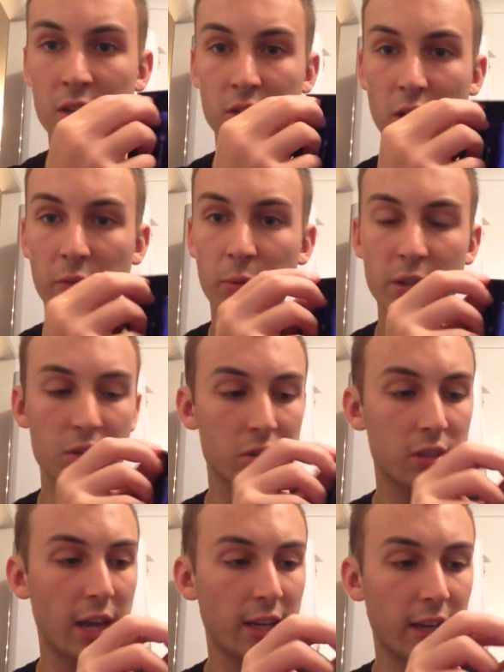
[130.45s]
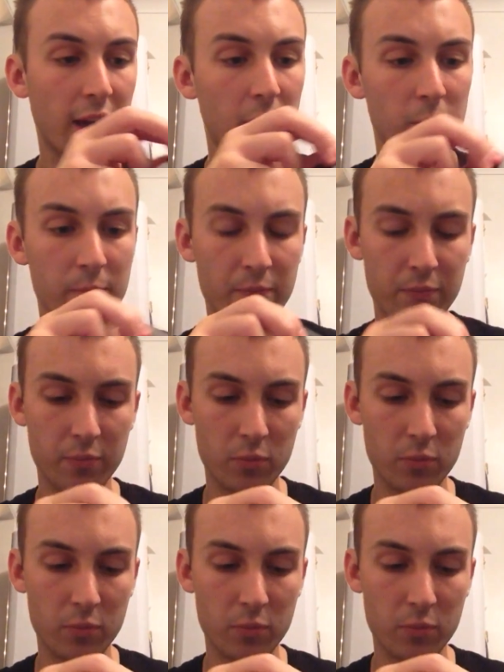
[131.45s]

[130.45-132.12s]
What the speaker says: So if we just take it out,